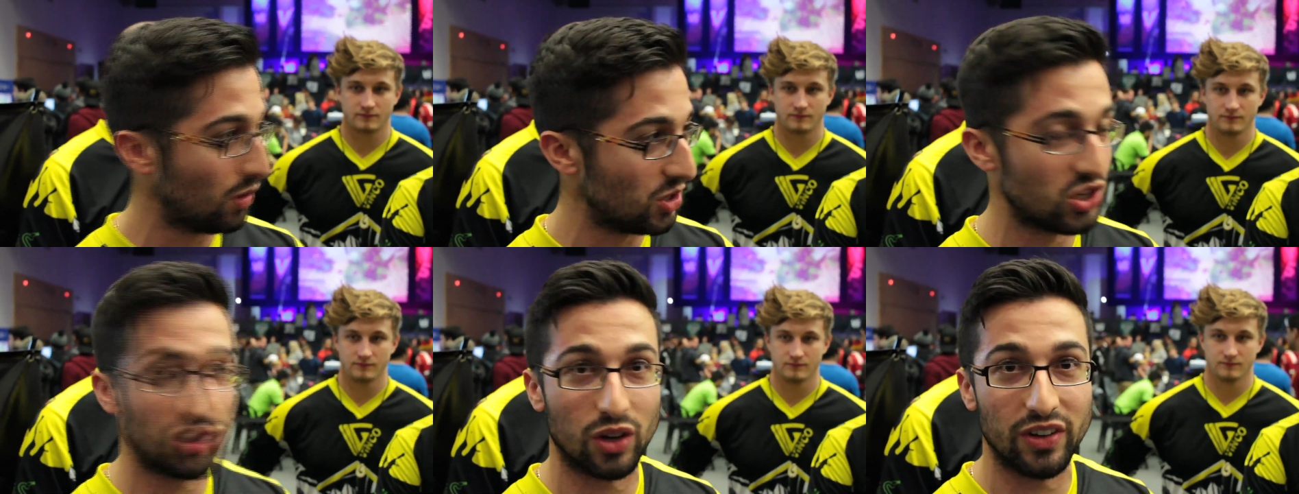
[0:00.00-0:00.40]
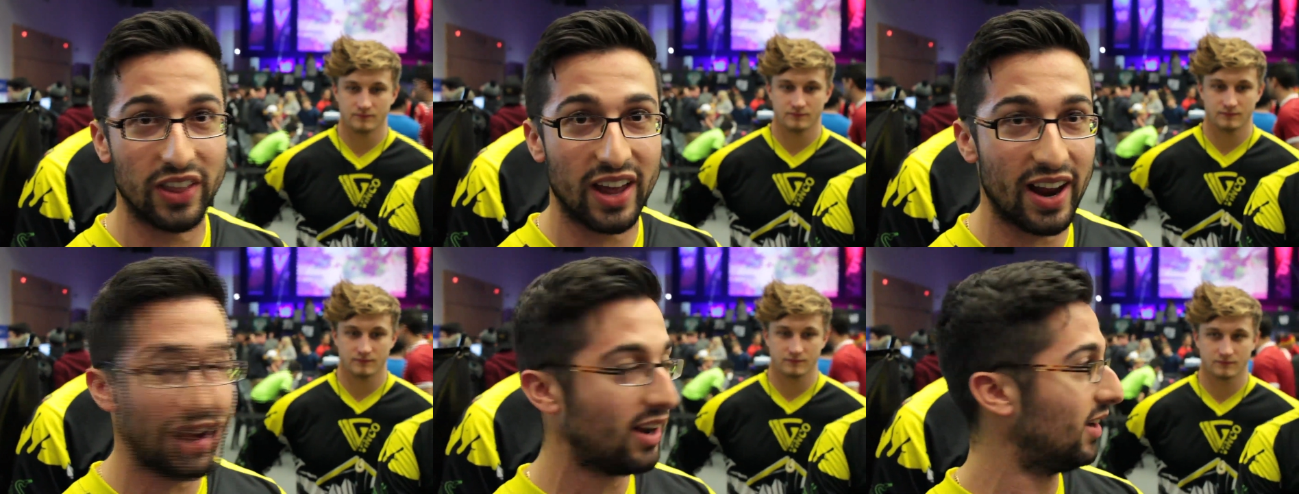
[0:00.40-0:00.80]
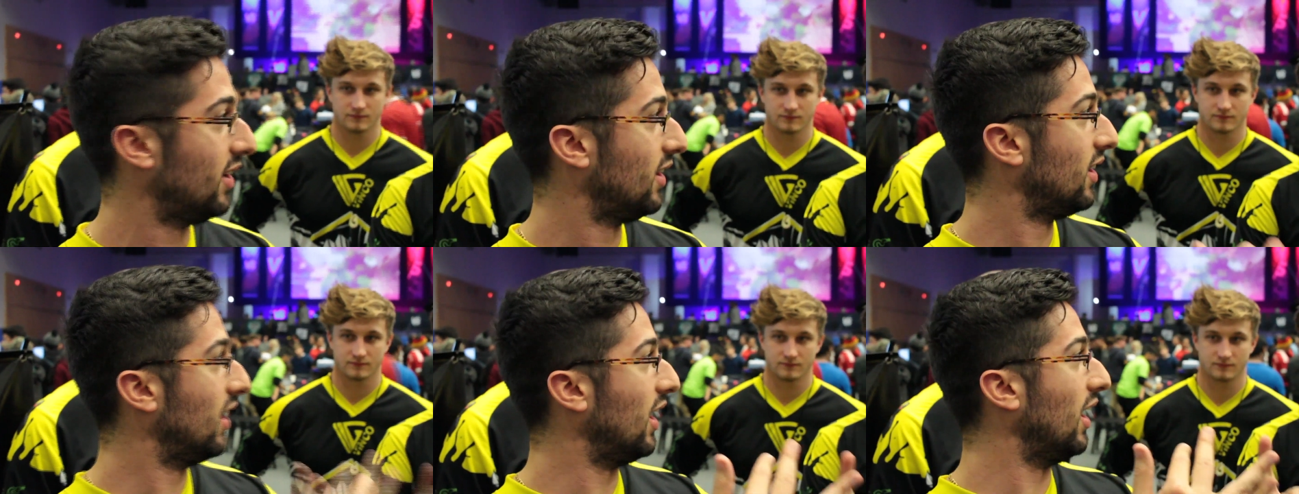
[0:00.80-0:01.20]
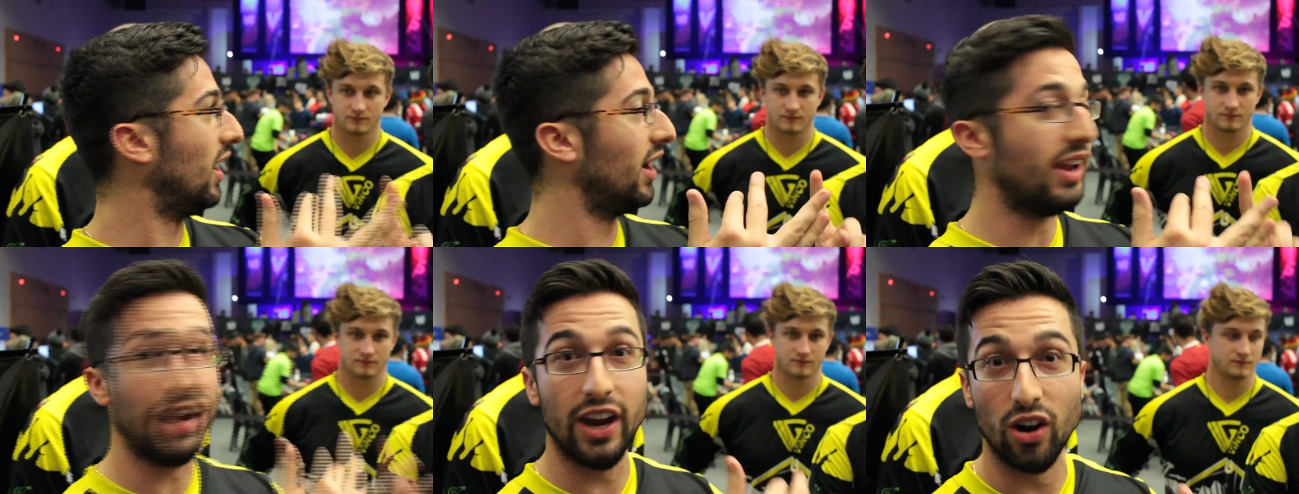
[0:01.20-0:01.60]
Speaker 1: which is over there,
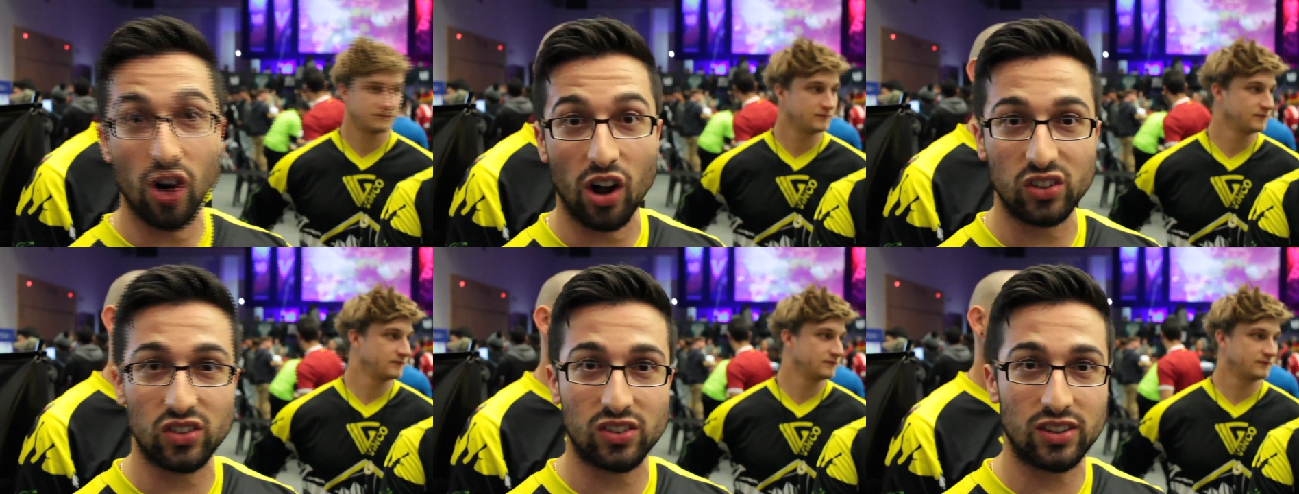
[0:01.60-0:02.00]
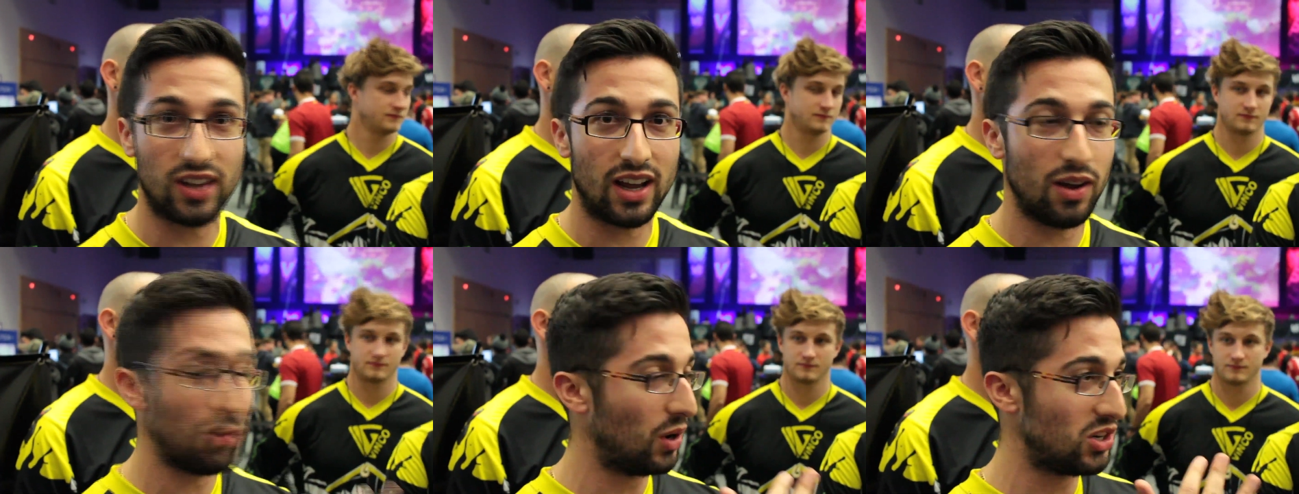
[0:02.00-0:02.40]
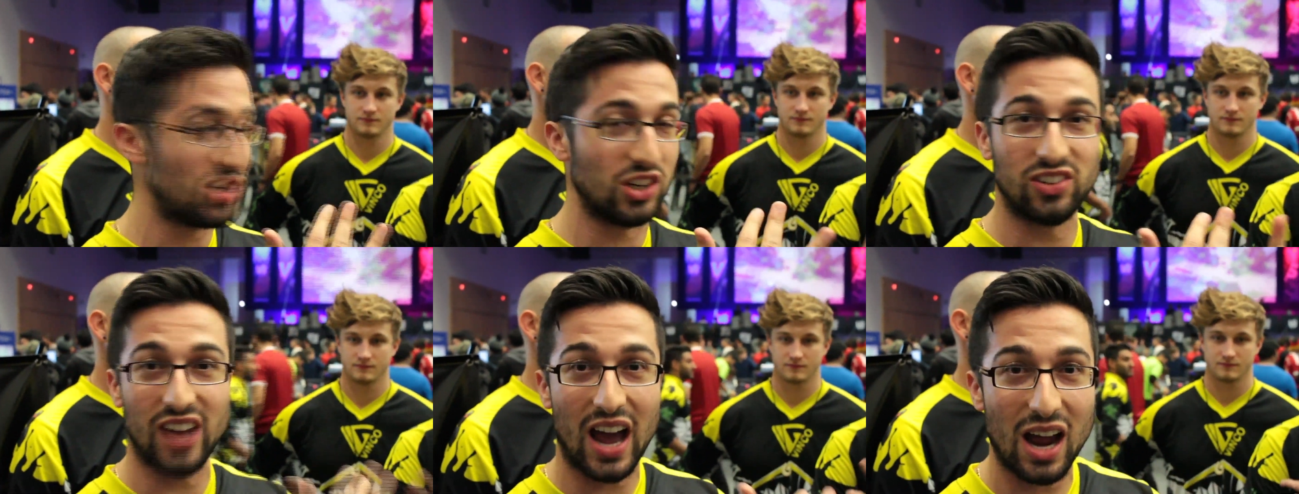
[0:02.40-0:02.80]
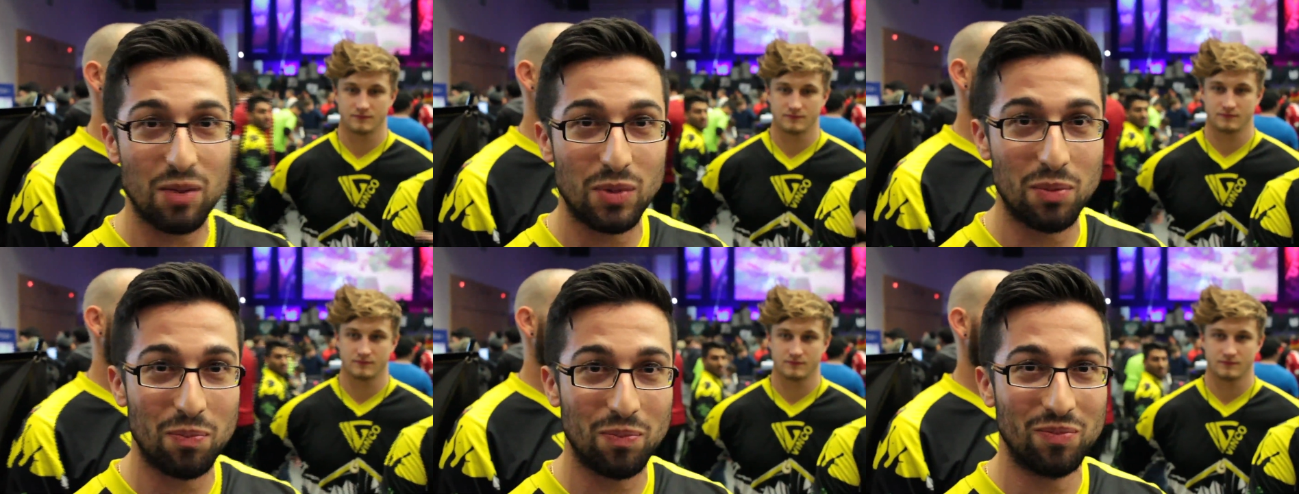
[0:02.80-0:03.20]
uh, Eros, which is the
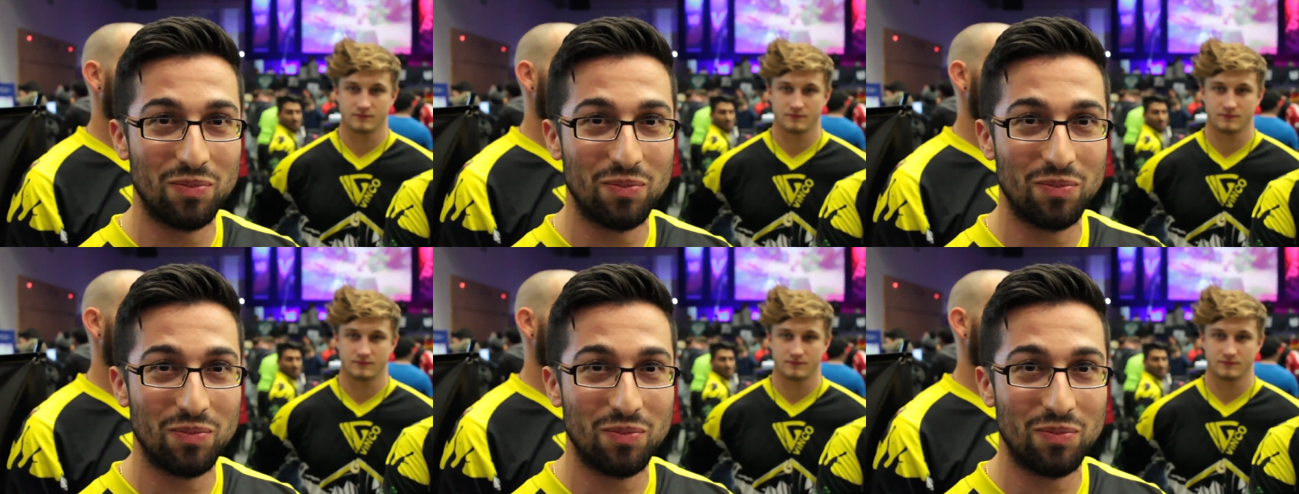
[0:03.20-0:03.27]
admin